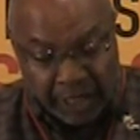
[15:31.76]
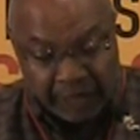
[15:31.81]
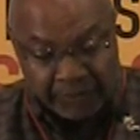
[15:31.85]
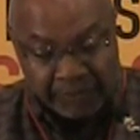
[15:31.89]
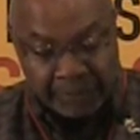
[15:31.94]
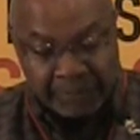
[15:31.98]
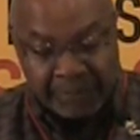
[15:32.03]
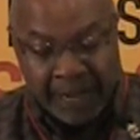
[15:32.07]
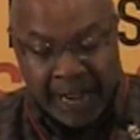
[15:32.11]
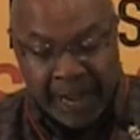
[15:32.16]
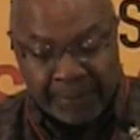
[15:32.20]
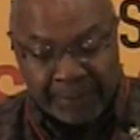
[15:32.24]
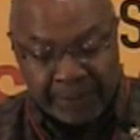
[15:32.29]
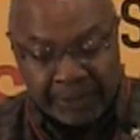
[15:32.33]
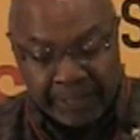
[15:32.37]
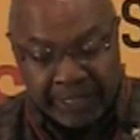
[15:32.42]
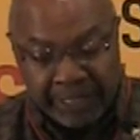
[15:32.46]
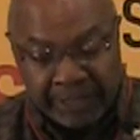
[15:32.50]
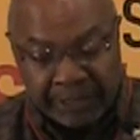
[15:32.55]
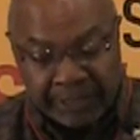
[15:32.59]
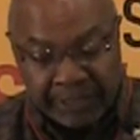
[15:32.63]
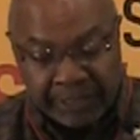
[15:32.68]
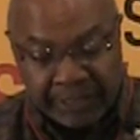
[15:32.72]
of the
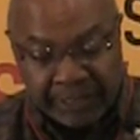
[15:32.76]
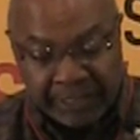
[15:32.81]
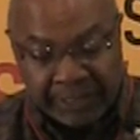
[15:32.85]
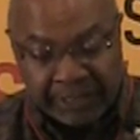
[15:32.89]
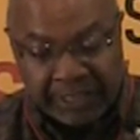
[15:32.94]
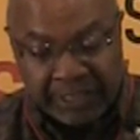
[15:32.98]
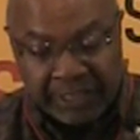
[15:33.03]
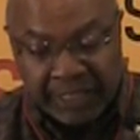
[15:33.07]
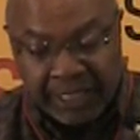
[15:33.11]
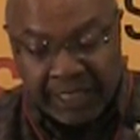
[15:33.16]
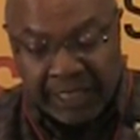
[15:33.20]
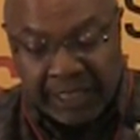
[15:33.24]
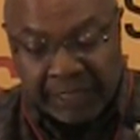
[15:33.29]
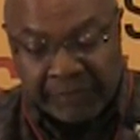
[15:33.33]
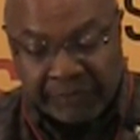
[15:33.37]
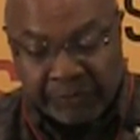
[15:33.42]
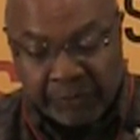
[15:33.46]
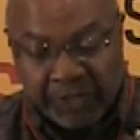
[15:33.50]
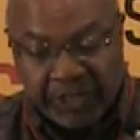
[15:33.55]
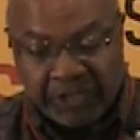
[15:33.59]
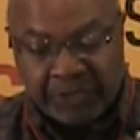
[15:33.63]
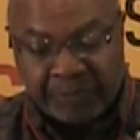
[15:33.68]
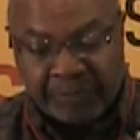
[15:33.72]
population that the need
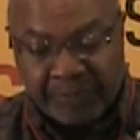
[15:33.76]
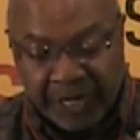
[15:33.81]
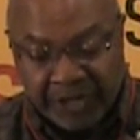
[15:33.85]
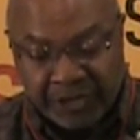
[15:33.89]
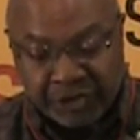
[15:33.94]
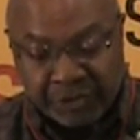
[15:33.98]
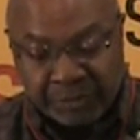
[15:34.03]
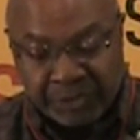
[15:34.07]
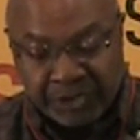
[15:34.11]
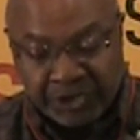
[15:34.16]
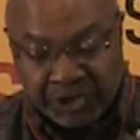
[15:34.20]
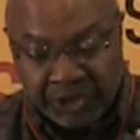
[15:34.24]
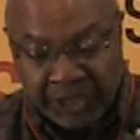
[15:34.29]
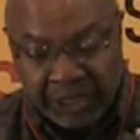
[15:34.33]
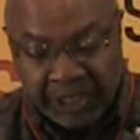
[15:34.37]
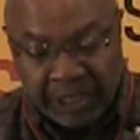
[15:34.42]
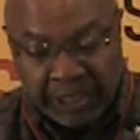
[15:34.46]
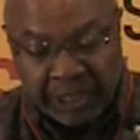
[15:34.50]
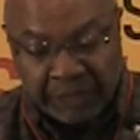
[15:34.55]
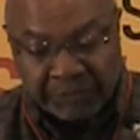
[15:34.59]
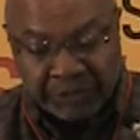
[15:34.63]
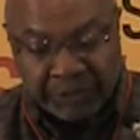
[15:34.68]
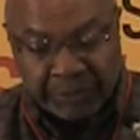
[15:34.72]
for a special
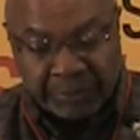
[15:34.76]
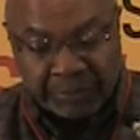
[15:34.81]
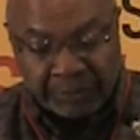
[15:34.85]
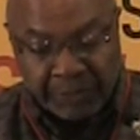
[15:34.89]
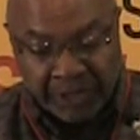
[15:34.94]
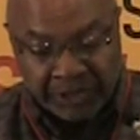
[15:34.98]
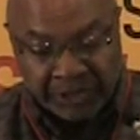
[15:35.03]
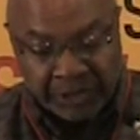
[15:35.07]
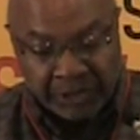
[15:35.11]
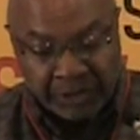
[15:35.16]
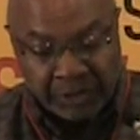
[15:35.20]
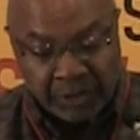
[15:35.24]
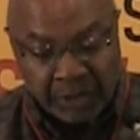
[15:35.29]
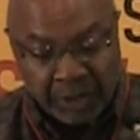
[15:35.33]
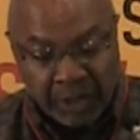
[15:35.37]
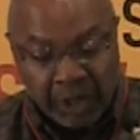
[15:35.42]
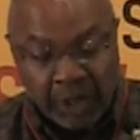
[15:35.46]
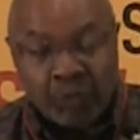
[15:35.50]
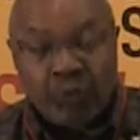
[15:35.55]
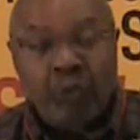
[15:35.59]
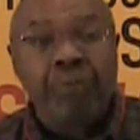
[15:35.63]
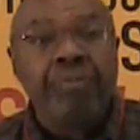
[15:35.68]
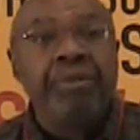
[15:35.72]
machine of suppression
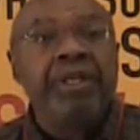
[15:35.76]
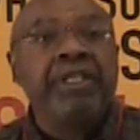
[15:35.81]
will